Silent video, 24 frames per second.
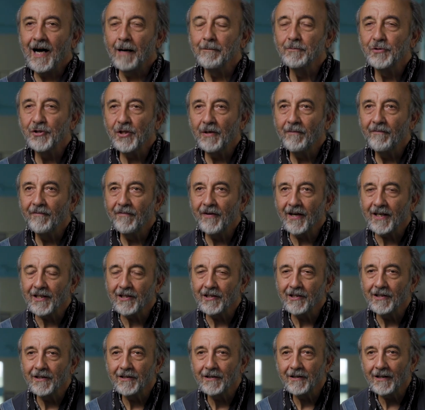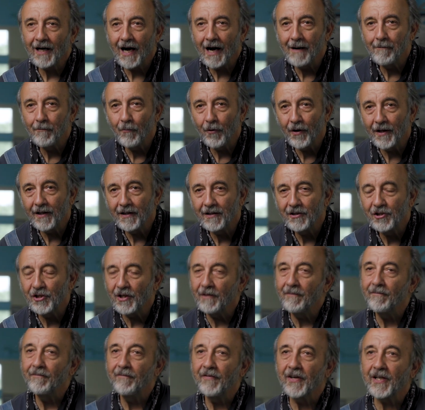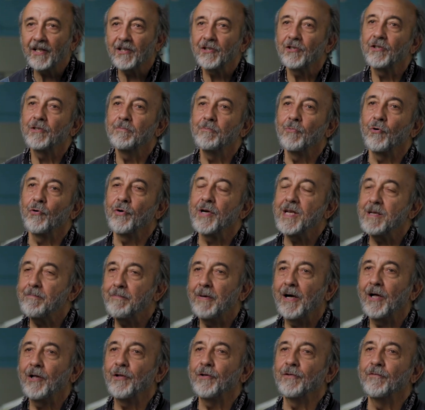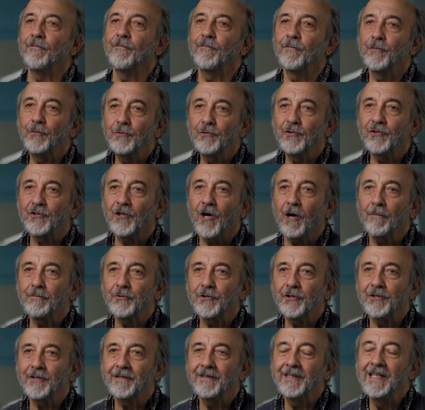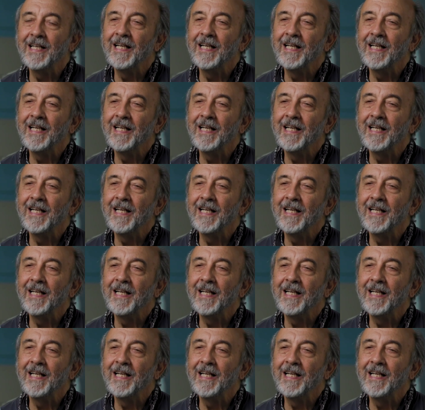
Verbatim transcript: I'm Jim Victor. I'm with Jim Victor Marie Pelton Food Sculpture.